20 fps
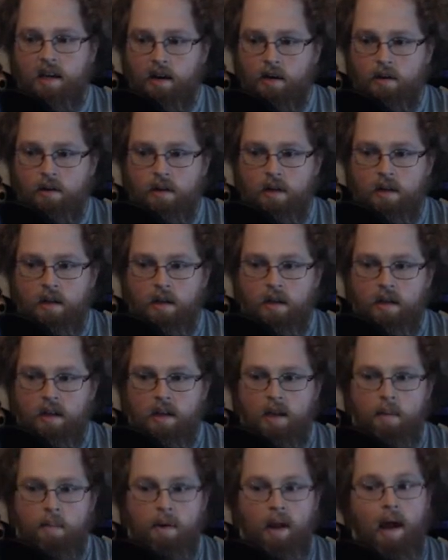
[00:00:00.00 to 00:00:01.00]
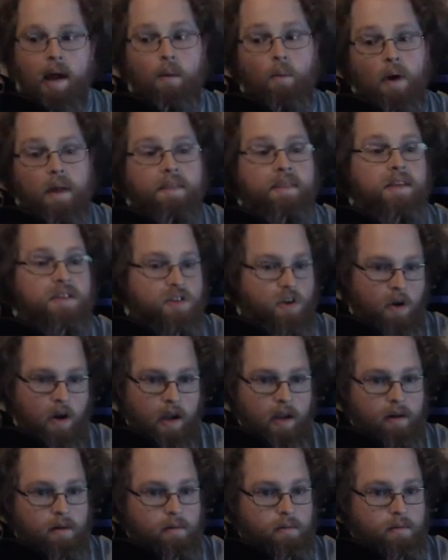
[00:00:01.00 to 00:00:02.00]
out. But I want this
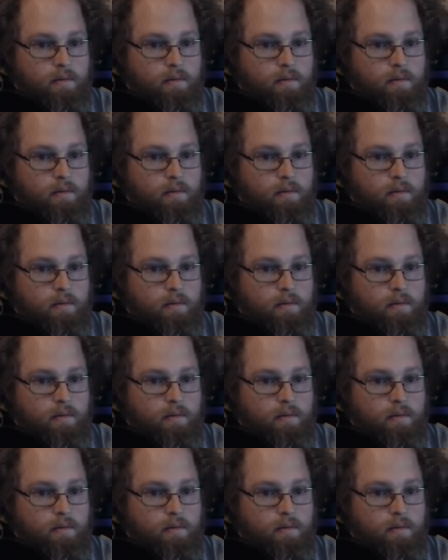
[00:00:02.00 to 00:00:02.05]
crate.